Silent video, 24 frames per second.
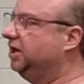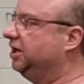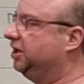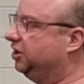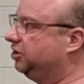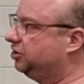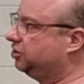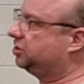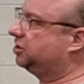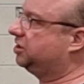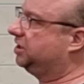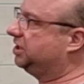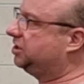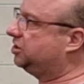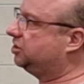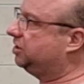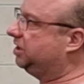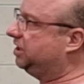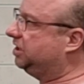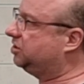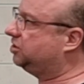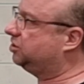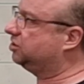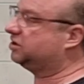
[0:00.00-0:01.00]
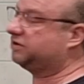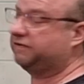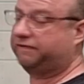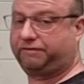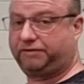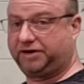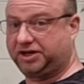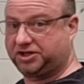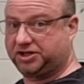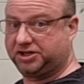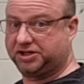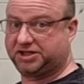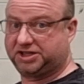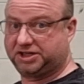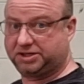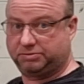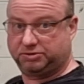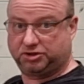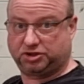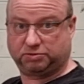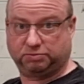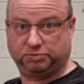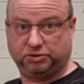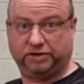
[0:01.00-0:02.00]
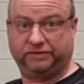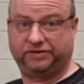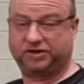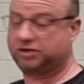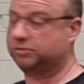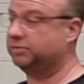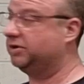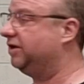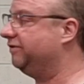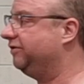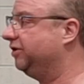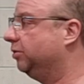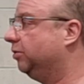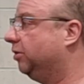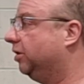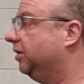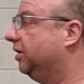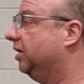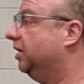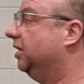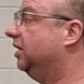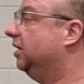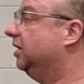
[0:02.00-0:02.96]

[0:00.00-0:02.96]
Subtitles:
You just literally, just a friction system, just move it to wherever you want.